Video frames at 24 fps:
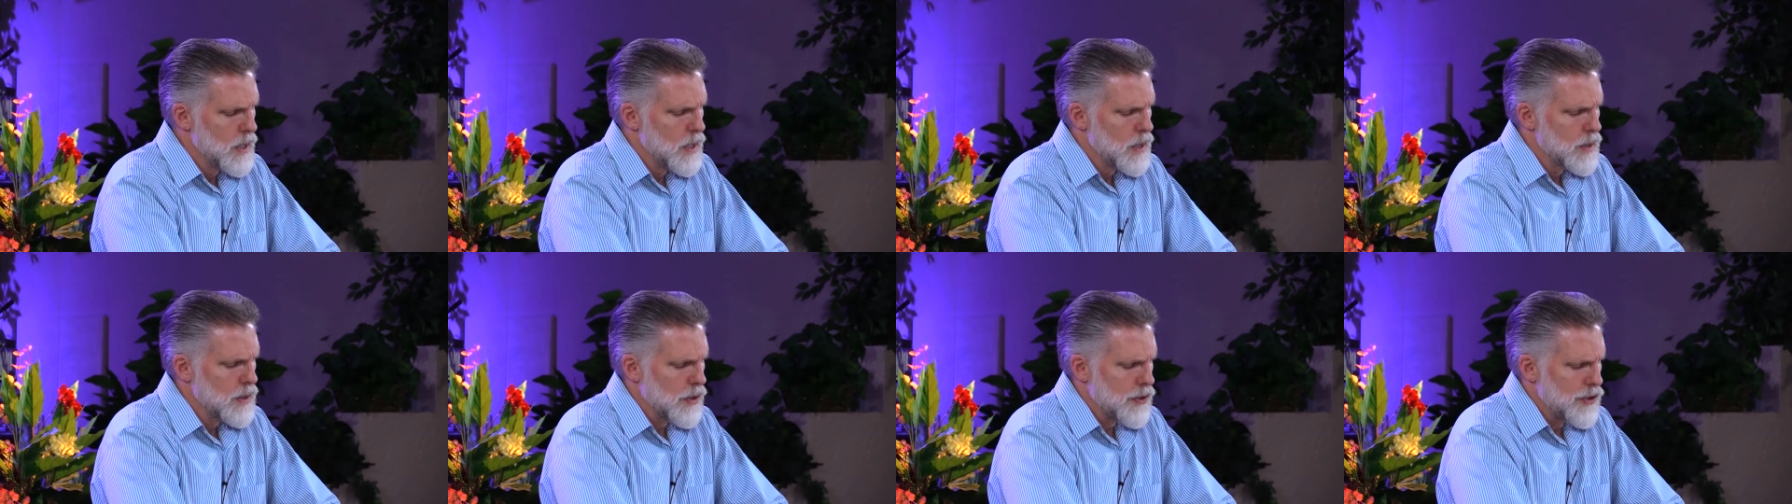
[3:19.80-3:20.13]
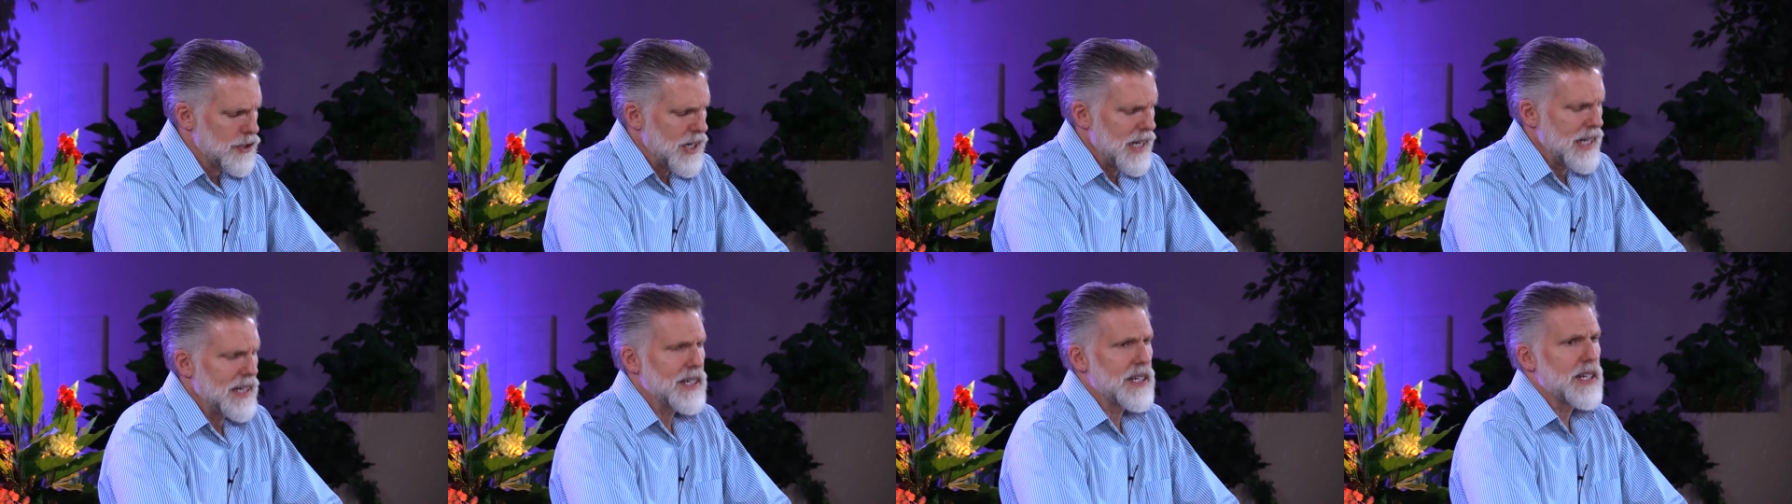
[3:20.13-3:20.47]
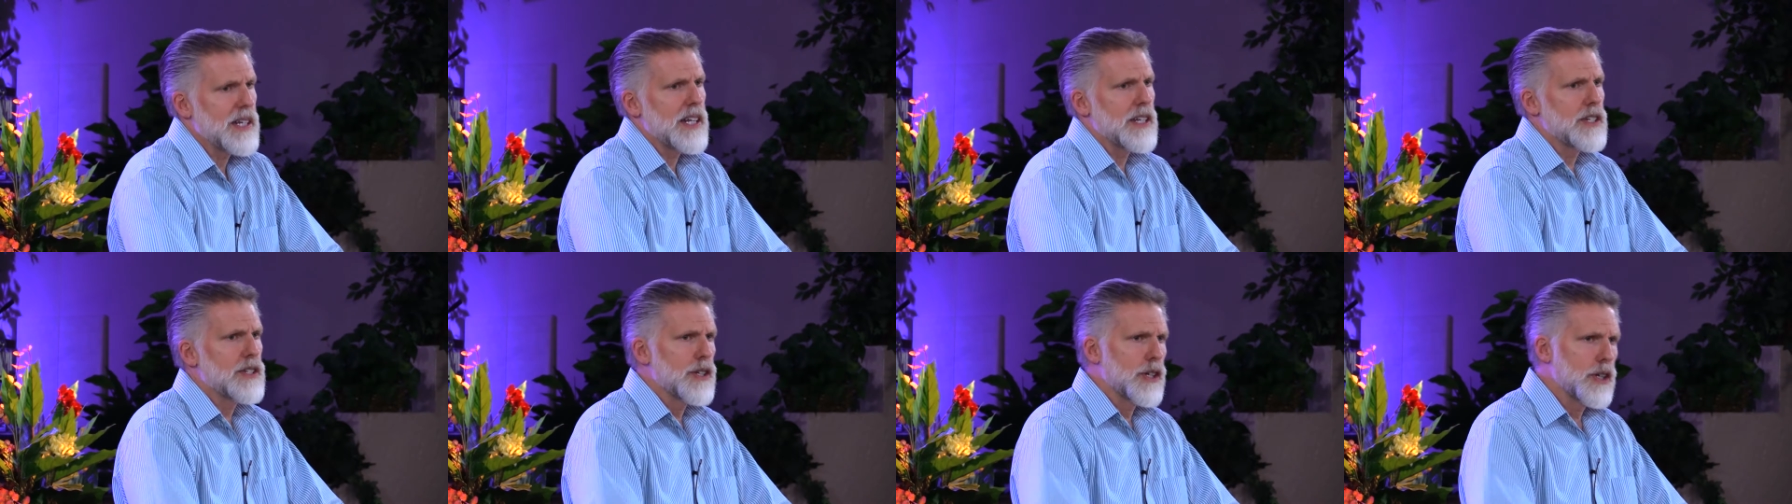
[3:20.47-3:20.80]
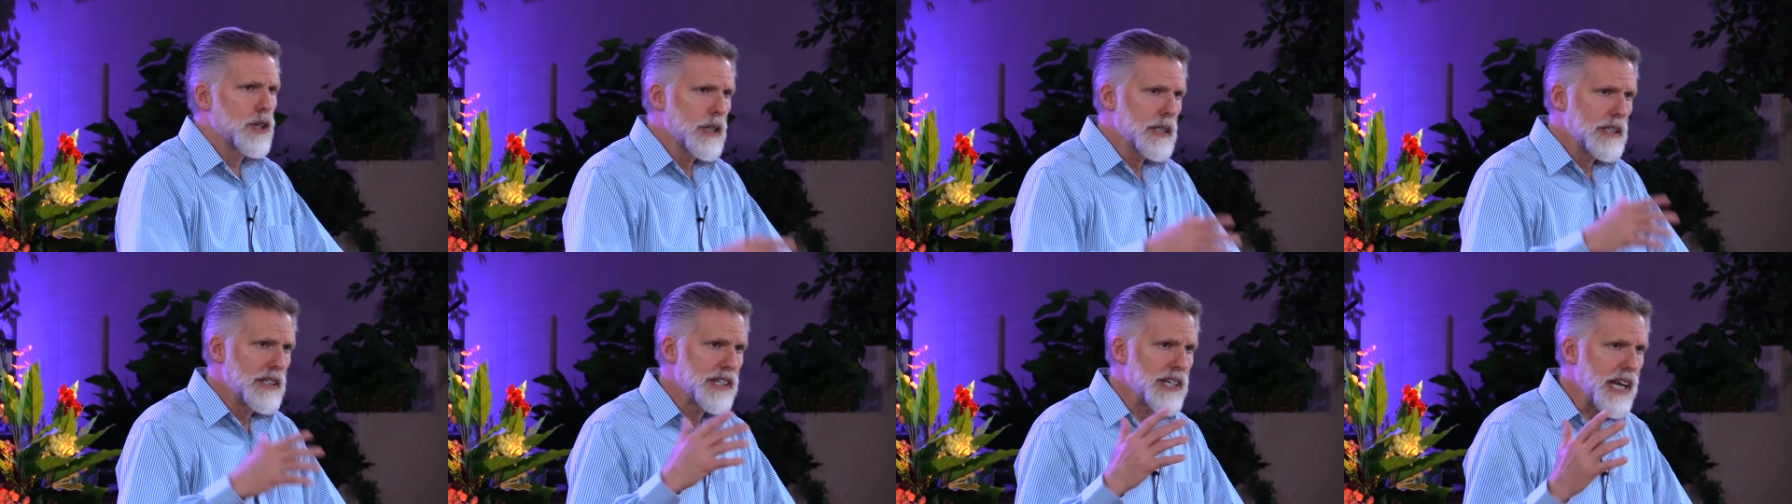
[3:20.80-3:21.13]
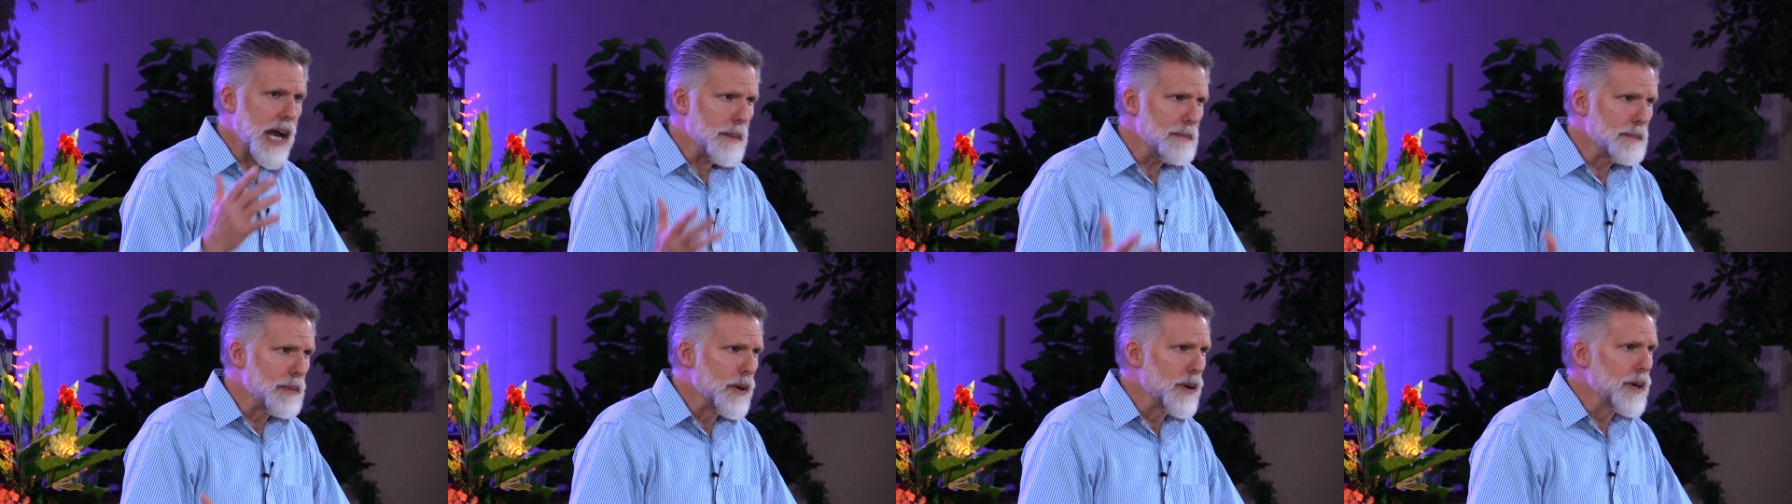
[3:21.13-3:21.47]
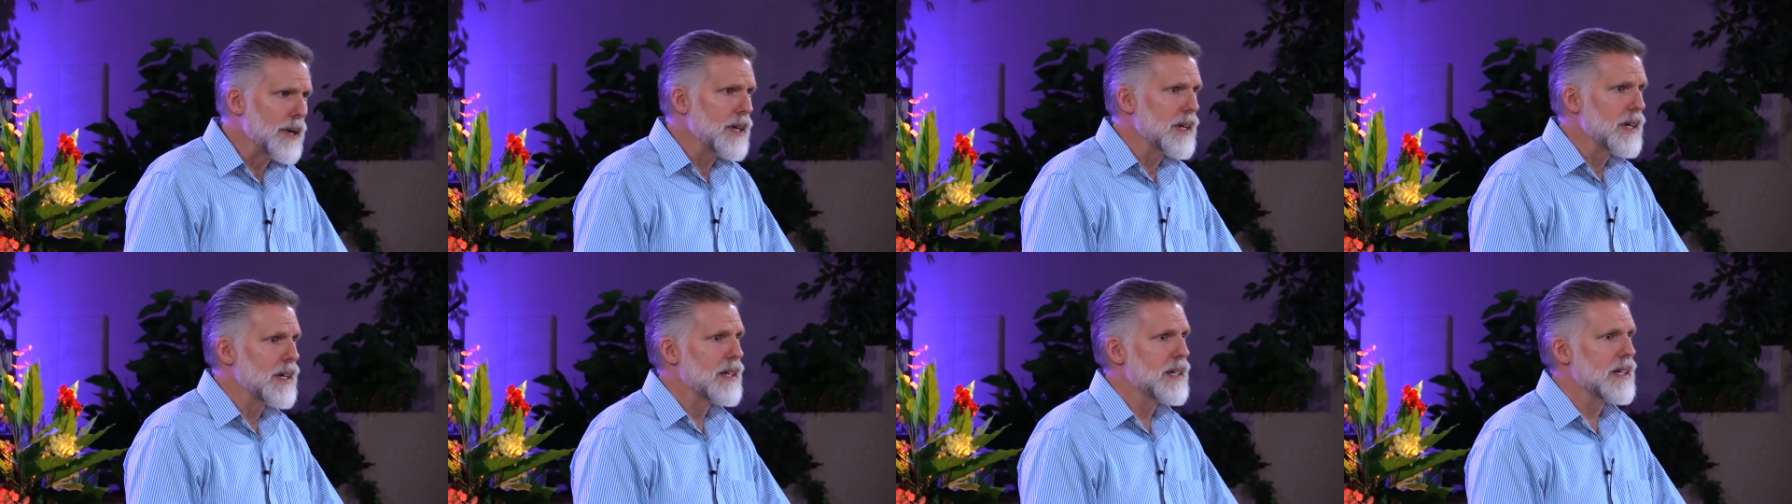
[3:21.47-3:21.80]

So Jesus is the good shepherd,